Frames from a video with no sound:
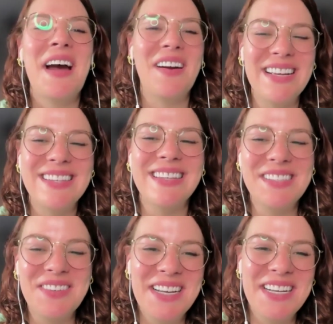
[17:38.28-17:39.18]
All right, so let's
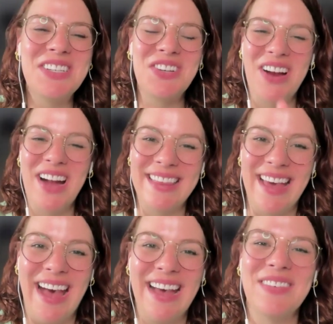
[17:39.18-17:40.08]
go ahead and try
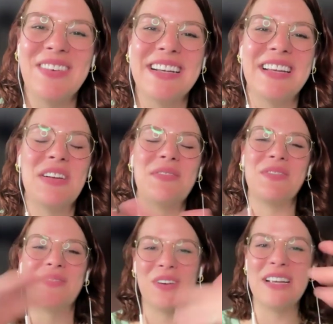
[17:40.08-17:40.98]
that. We're
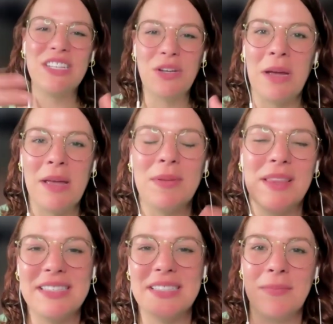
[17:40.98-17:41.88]
gonna redo it, but
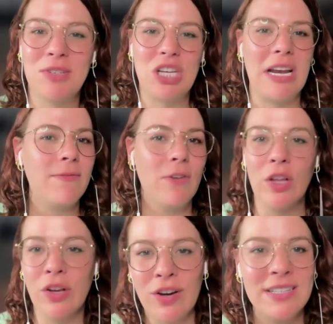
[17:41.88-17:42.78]
this time just kind of
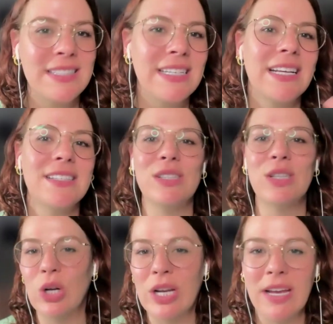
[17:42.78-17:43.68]
follow your instincts,
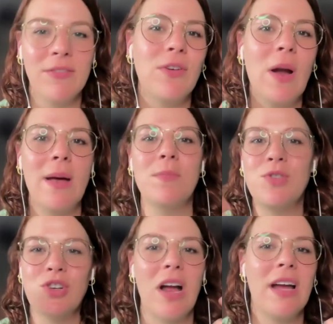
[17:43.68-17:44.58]
learning
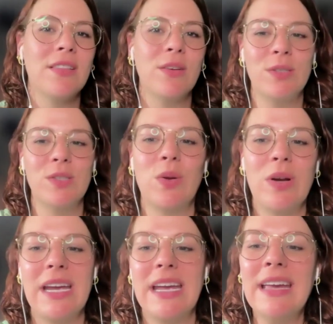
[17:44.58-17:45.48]
from trying those
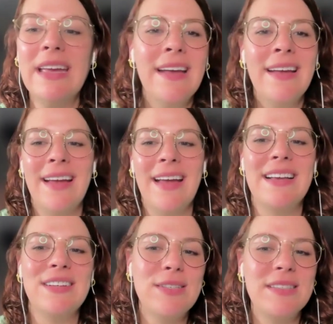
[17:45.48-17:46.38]
three,
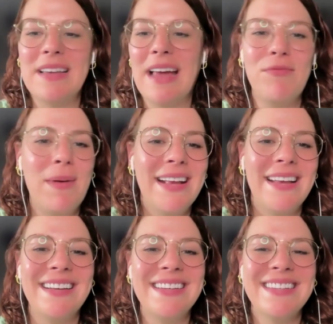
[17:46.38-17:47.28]
and just dive back
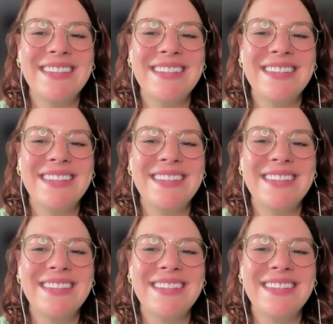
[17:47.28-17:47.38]
in.